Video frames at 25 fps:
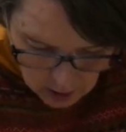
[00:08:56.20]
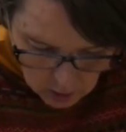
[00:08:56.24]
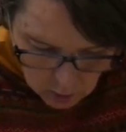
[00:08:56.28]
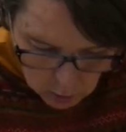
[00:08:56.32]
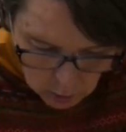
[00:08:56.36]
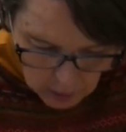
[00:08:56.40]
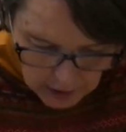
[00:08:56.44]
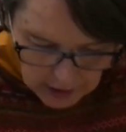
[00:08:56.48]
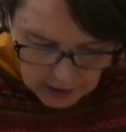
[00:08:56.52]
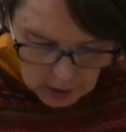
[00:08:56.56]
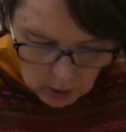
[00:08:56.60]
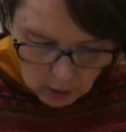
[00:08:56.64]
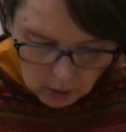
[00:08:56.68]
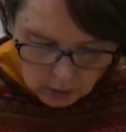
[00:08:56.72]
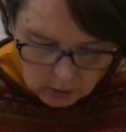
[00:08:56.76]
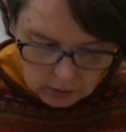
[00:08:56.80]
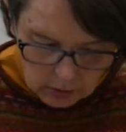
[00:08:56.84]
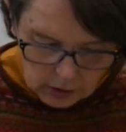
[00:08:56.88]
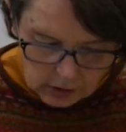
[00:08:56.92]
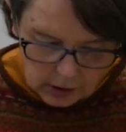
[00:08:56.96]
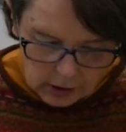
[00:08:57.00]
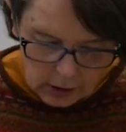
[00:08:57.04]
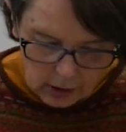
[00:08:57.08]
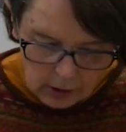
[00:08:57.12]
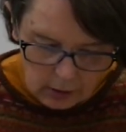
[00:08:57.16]
We
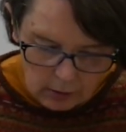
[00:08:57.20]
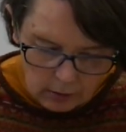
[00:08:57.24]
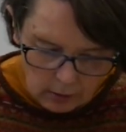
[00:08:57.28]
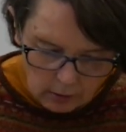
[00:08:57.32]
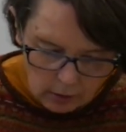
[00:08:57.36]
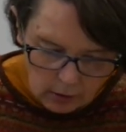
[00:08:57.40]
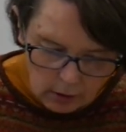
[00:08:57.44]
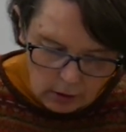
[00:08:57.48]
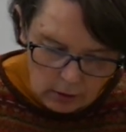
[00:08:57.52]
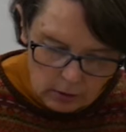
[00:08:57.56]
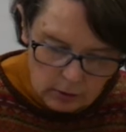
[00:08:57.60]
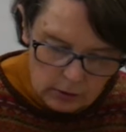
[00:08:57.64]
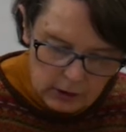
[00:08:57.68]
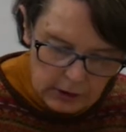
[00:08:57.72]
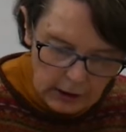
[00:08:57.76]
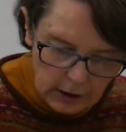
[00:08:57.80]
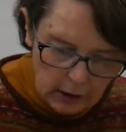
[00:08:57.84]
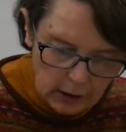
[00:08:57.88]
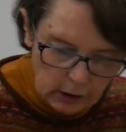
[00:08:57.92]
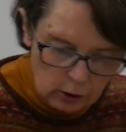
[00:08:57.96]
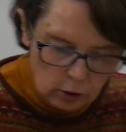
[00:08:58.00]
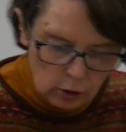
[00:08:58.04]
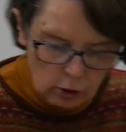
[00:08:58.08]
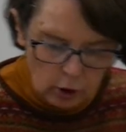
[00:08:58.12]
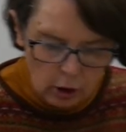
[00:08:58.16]
also use
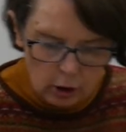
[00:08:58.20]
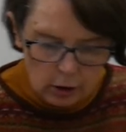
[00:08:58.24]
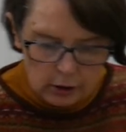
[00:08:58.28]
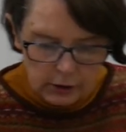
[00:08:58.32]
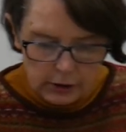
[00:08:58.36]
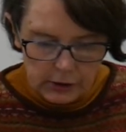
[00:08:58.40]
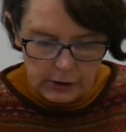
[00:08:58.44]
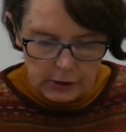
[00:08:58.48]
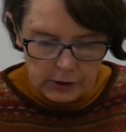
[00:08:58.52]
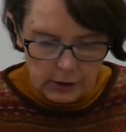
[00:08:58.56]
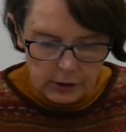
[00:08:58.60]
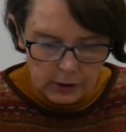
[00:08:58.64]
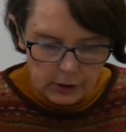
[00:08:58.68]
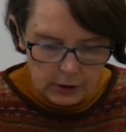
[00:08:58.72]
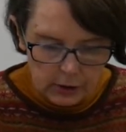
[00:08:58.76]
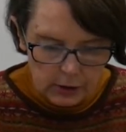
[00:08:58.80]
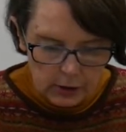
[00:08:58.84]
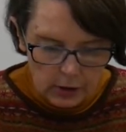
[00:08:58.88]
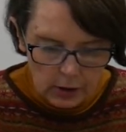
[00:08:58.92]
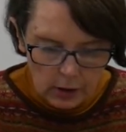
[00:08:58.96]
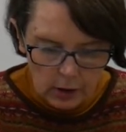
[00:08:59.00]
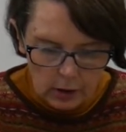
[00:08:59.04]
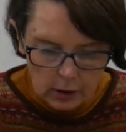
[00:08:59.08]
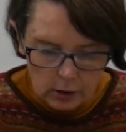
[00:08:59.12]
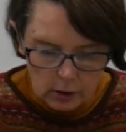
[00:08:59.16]
electrolysis
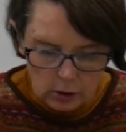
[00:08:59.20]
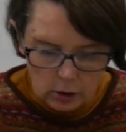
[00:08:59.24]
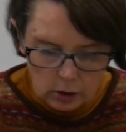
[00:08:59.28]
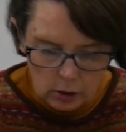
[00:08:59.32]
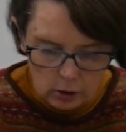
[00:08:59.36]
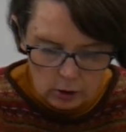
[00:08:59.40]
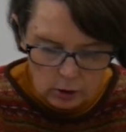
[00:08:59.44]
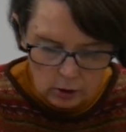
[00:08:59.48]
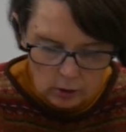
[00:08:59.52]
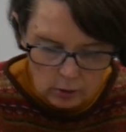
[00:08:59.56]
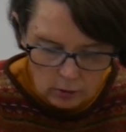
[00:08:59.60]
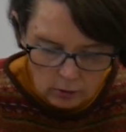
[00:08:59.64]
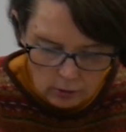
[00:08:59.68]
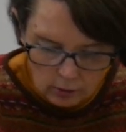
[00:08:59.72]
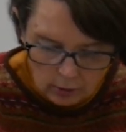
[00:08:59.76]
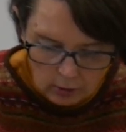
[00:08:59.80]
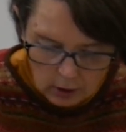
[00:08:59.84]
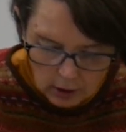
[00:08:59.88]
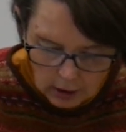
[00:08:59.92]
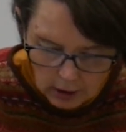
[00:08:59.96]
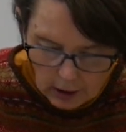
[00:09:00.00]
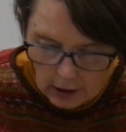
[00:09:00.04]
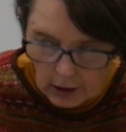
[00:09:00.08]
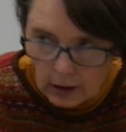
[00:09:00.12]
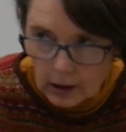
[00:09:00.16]
to
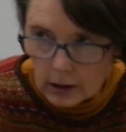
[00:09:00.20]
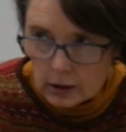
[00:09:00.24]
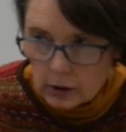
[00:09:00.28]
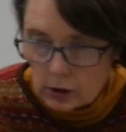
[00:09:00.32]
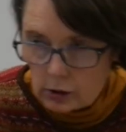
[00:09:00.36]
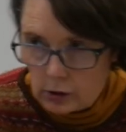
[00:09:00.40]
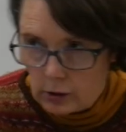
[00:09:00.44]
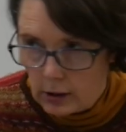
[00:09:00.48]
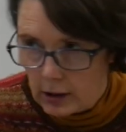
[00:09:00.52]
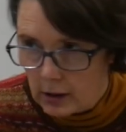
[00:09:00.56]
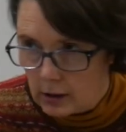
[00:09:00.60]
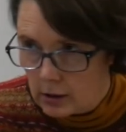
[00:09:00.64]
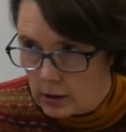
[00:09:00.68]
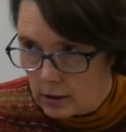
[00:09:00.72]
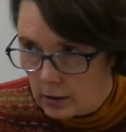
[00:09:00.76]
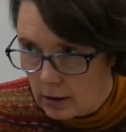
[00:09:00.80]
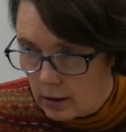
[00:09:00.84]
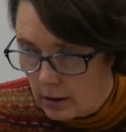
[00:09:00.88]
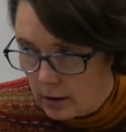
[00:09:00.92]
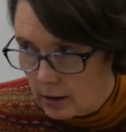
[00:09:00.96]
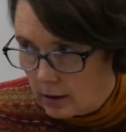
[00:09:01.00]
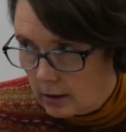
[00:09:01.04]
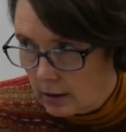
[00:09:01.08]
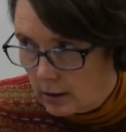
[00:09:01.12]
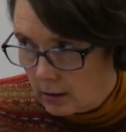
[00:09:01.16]
extract
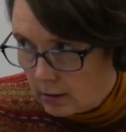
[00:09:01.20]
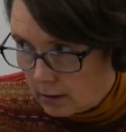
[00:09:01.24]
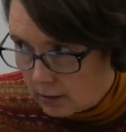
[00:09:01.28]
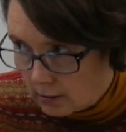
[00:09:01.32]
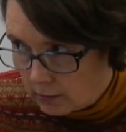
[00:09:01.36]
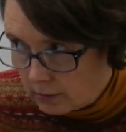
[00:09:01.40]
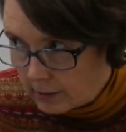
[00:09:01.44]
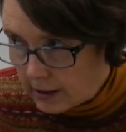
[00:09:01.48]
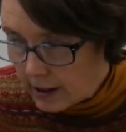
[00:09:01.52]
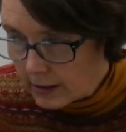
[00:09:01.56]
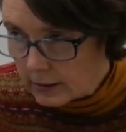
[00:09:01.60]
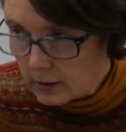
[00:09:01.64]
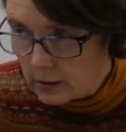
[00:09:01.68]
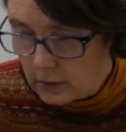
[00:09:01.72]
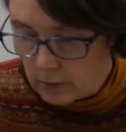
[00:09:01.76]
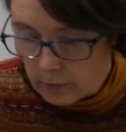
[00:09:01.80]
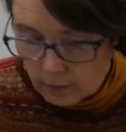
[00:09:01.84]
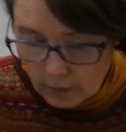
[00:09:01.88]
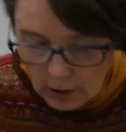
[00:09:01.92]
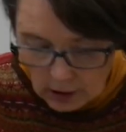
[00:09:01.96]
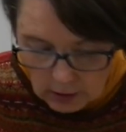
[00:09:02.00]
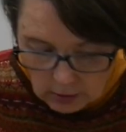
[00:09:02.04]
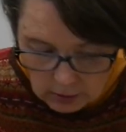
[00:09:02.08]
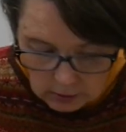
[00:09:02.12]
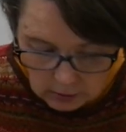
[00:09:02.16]
reactive
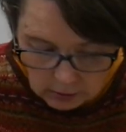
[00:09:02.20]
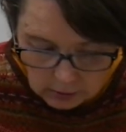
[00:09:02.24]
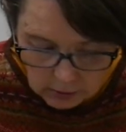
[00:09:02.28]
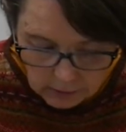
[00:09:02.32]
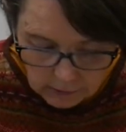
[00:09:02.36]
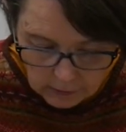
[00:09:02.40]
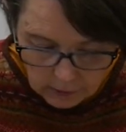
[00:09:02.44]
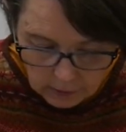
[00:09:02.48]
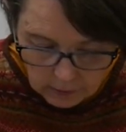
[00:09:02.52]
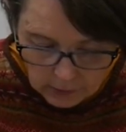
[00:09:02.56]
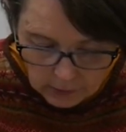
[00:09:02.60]
metals from